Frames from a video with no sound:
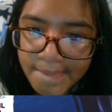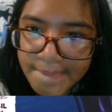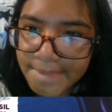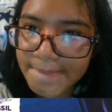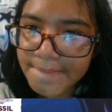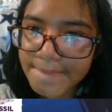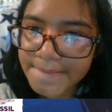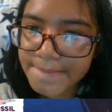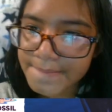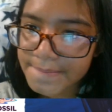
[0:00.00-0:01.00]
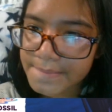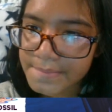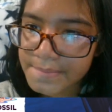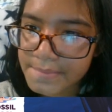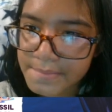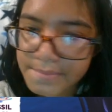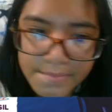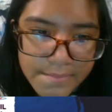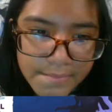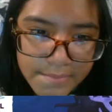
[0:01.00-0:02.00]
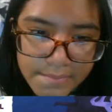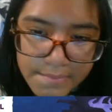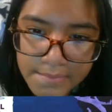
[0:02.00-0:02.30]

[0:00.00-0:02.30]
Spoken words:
No one is speaking in this clip.